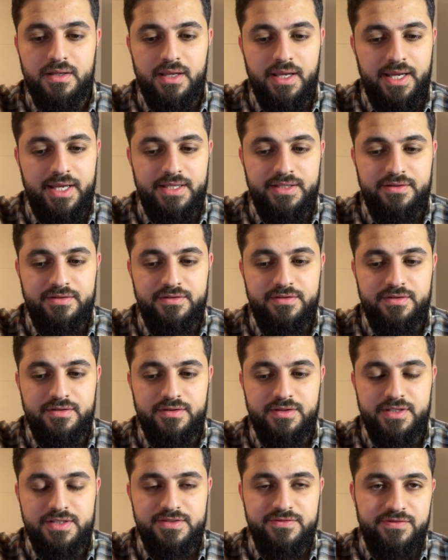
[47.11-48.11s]
And
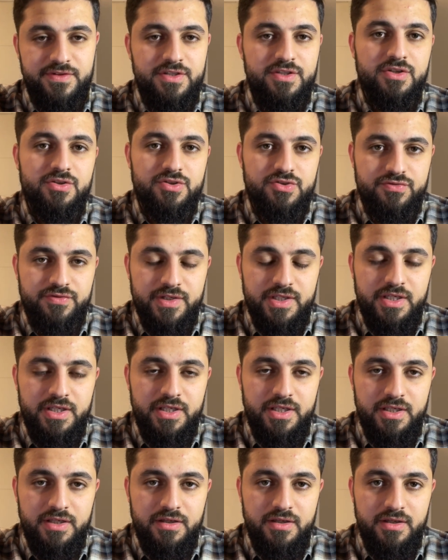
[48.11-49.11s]
this video is
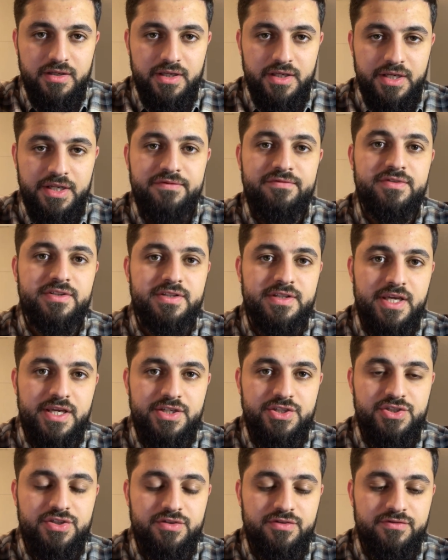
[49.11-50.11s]
really an
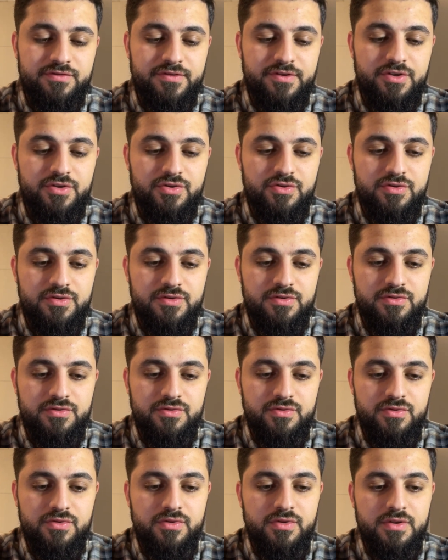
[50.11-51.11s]
invitation for you
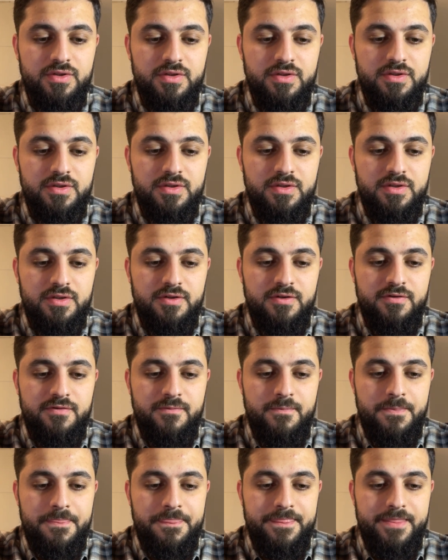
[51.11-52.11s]
to
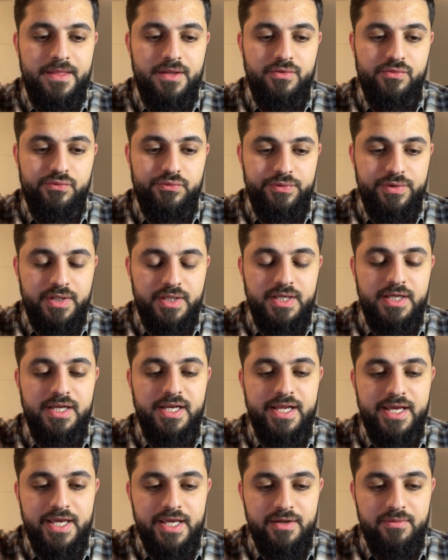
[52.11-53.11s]

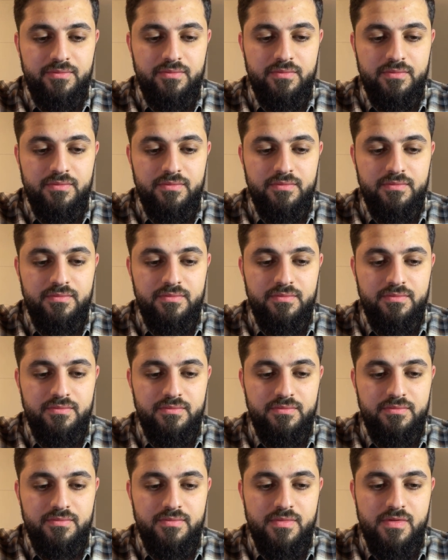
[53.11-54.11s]
reclaim
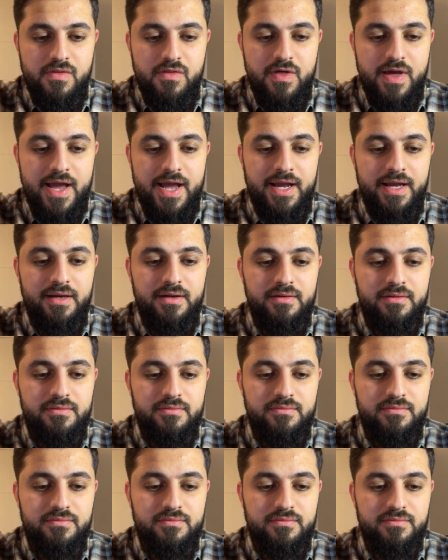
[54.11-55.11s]
that
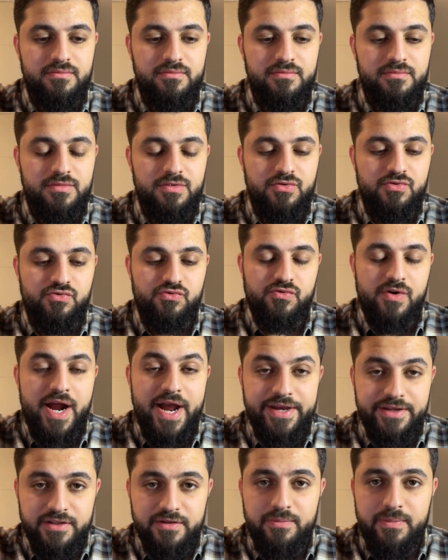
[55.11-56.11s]

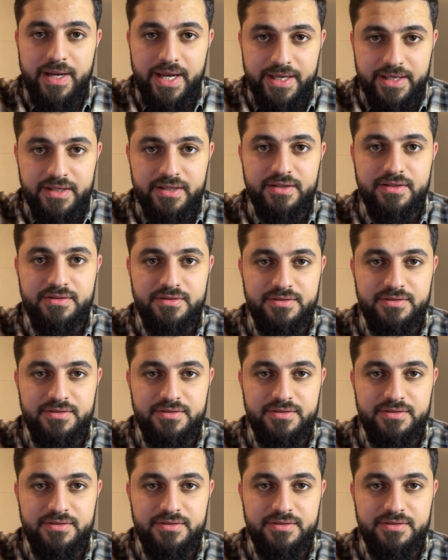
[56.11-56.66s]
right back.